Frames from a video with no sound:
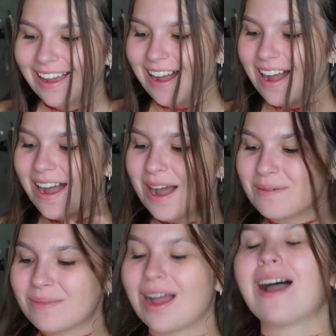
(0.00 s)

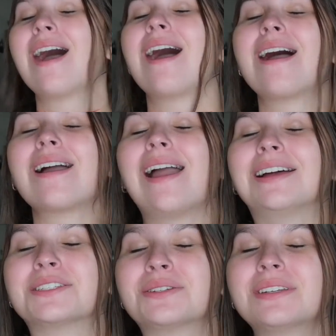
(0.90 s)

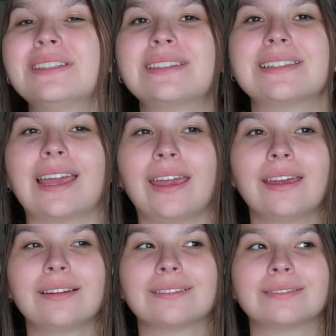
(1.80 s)
As you can
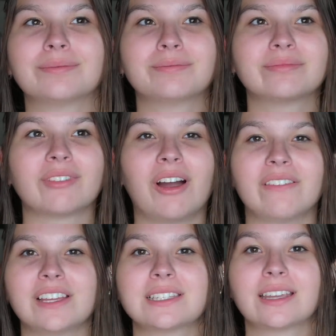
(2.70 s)
see,
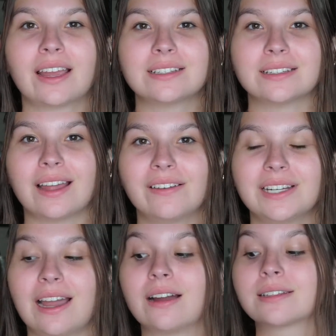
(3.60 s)
obviously I didn't have an
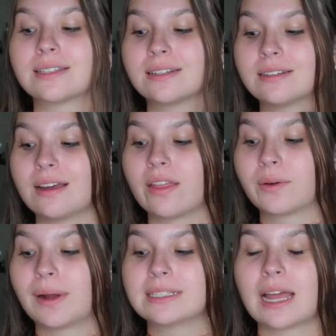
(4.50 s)
accident,
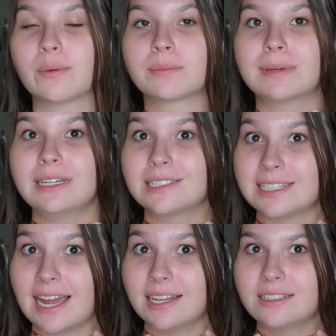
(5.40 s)
otherwise I would be
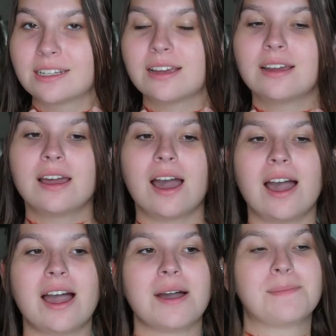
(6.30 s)
dead.
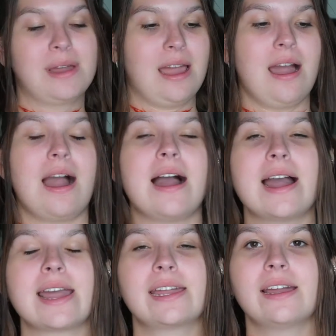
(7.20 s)

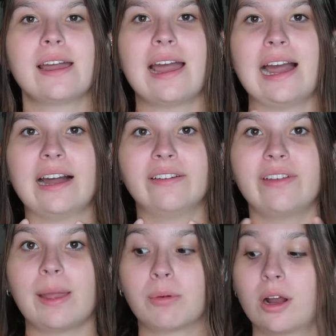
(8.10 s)
I have
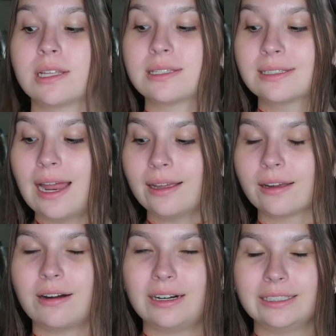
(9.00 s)
a
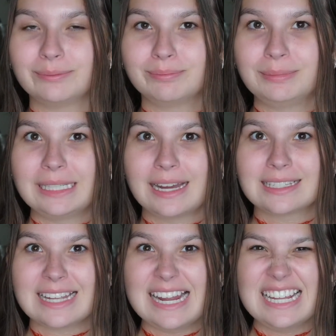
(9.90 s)
prosthetic on because
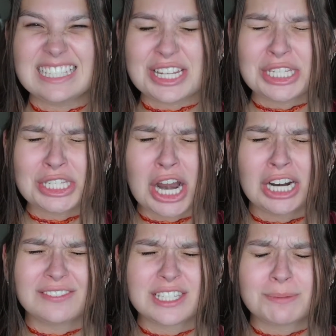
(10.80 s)
it is the start
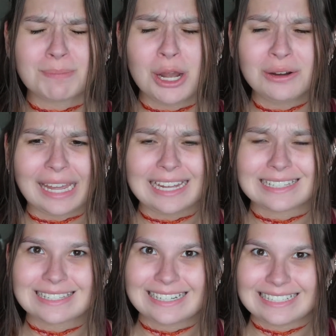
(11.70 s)
of
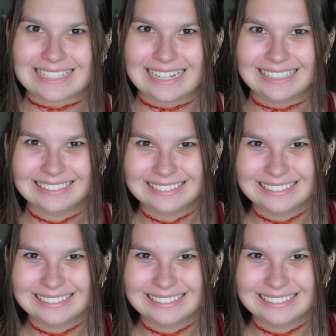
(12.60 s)
spooky season.